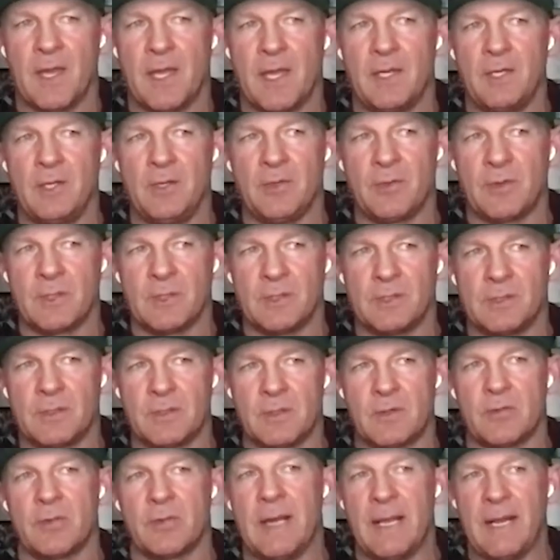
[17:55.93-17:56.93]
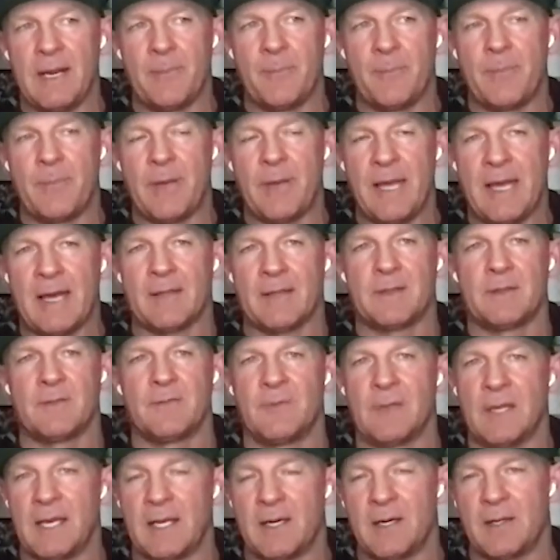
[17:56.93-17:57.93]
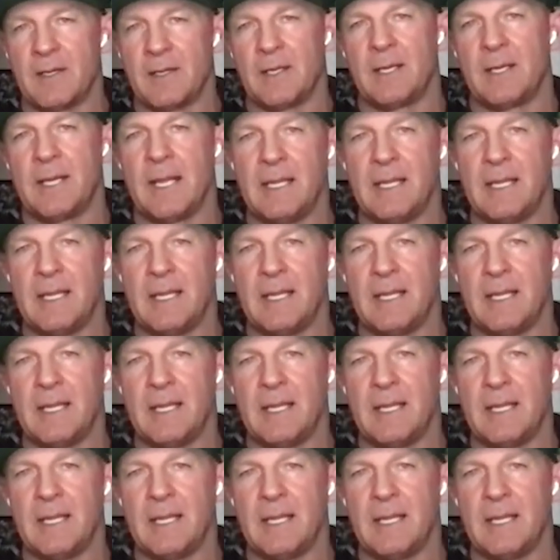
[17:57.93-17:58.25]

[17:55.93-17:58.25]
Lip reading: and you can create a path of that on a